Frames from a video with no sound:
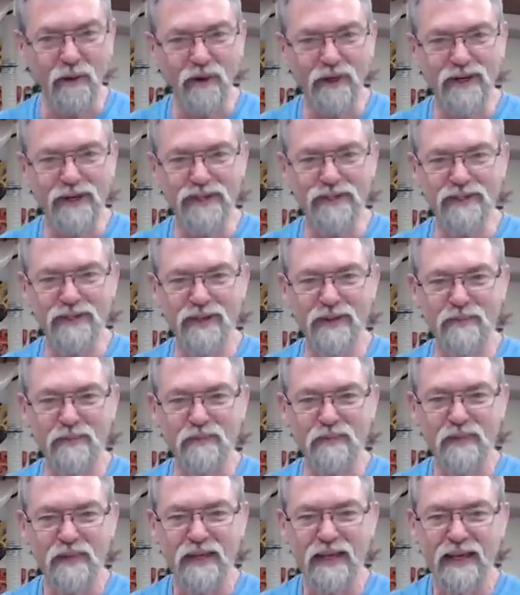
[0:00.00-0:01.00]
on you,
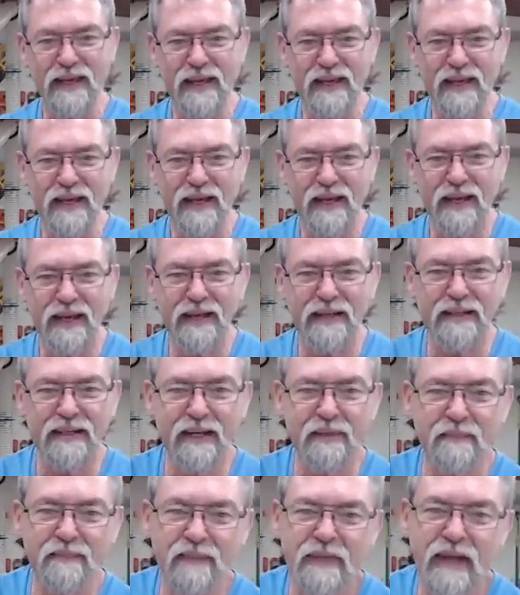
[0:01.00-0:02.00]
Jim.
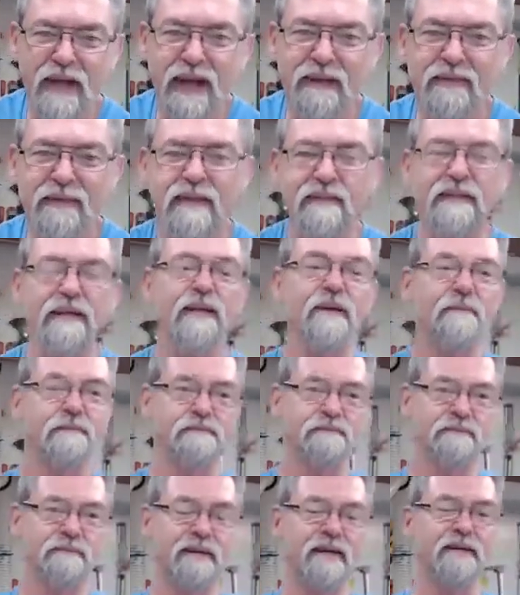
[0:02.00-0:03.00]
Okay, I'm going to tell you.